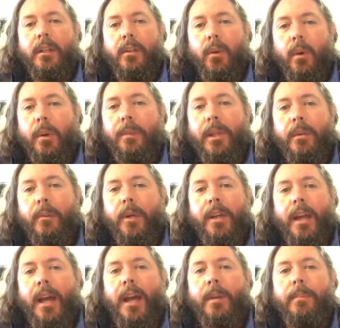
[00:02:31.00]
normally
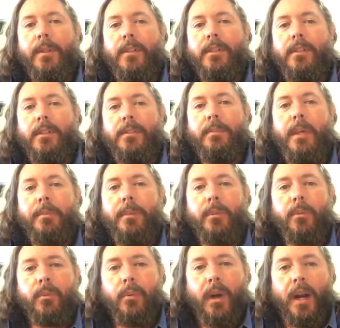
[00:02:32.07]
what happens is
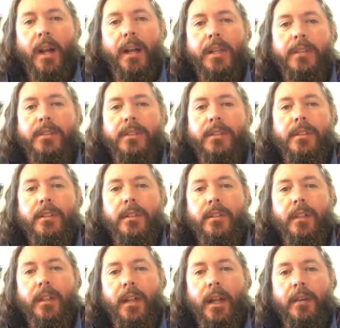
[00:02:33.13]
people rise to
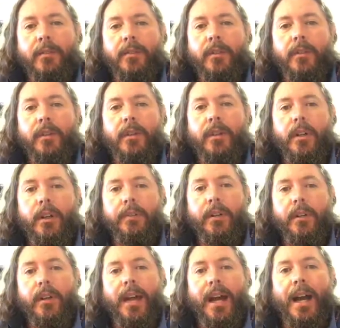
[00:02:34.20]
the level of
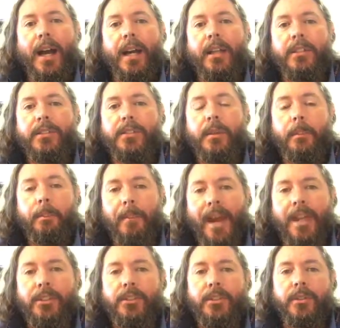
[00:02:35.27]
their highest
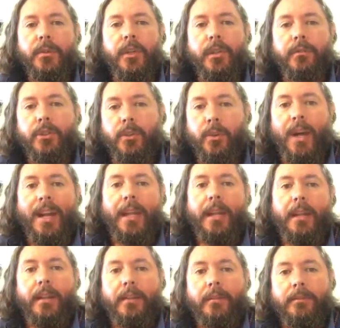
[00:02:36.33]
mastery of
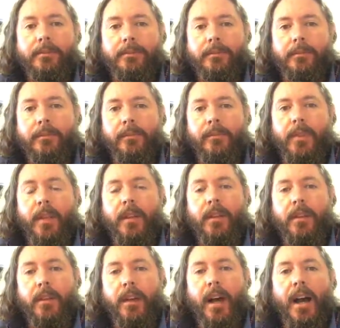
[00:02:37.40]
training,
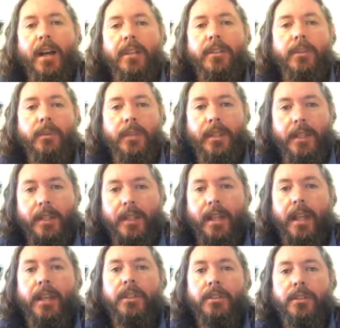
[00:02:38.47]
not to the
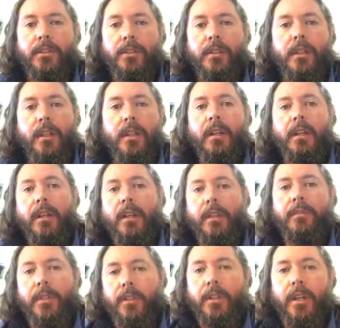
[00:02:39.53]
occasion. And
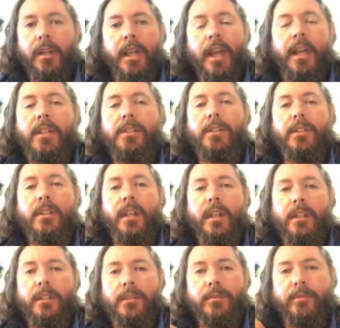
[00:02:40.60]
if the occasion
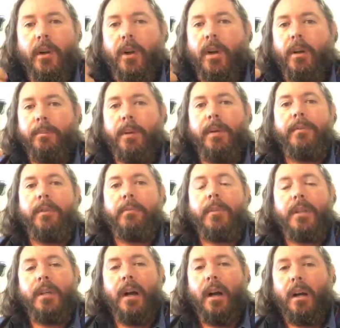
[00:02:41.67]
is far above and
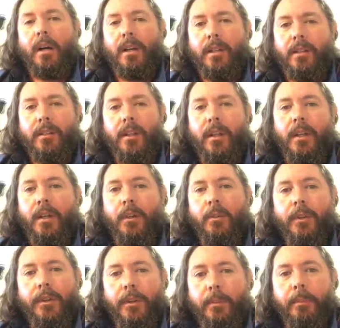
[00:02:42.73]
beyond
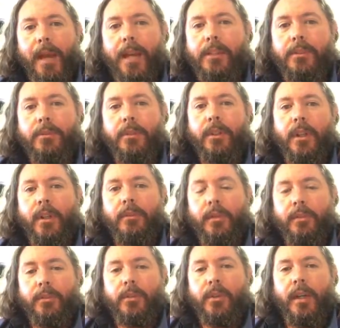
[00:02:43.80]
where their mastery
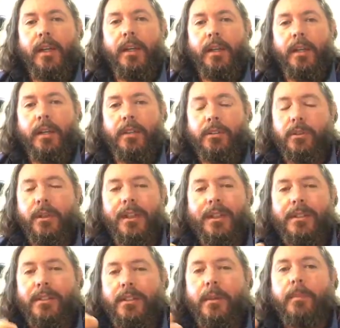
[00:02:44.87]
level of training is, or at
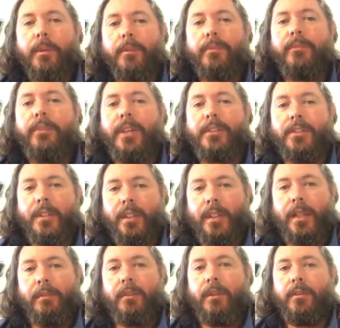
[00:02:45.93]
least their proficient
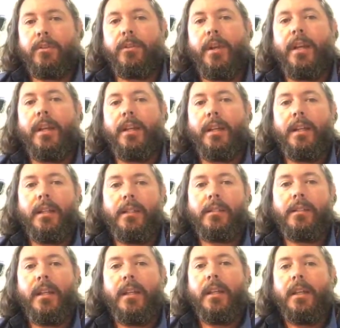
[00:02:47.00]
level of training
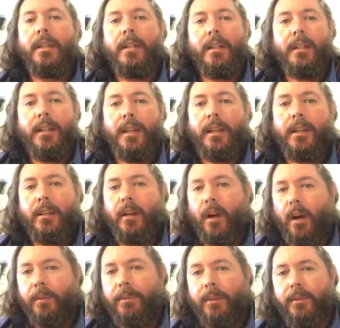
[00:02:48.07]
is, then they can
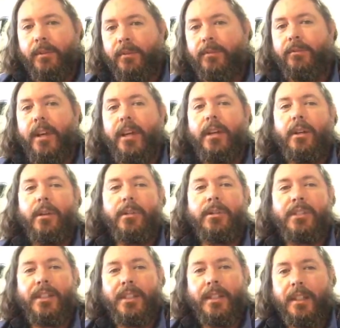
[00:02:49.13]
often fail
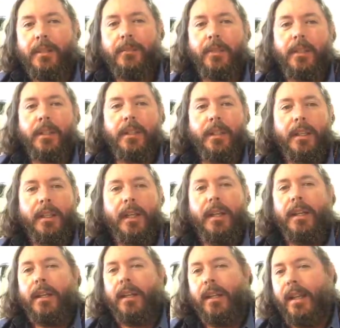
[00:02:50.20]
significantly.
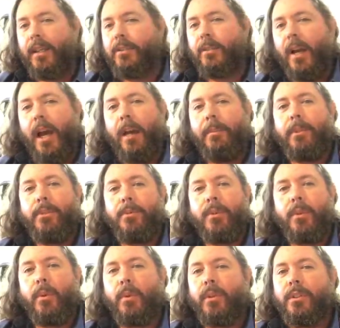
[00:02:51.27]
And that's what happens
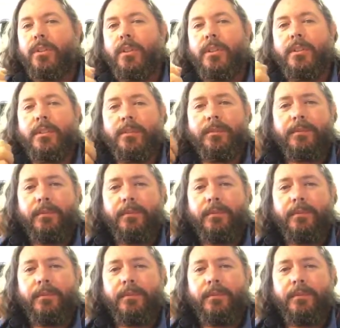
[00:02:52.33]
with courses.